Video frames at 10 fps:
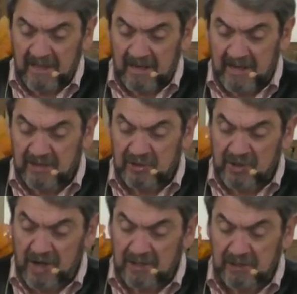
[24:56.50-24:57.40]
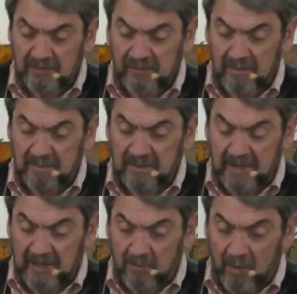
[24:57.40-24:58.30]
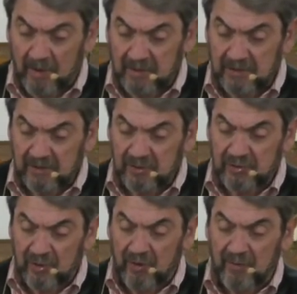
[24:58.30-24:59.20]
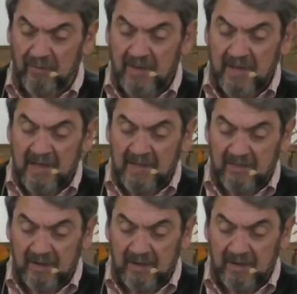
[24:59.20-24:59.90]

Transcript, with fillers: cleanse your conscience from dead works to serve the